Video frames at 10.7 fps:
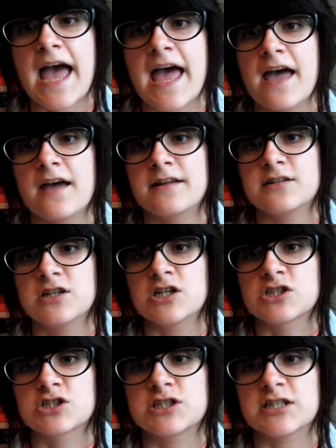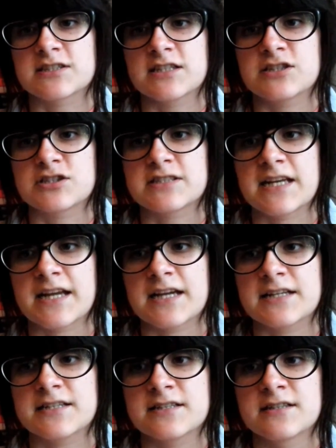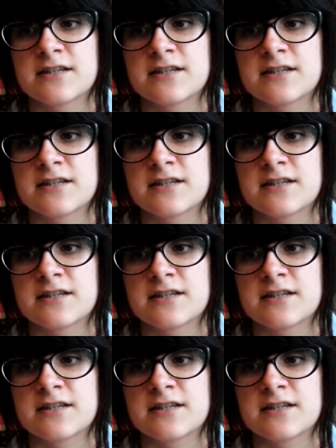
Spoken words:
and she doesn't understand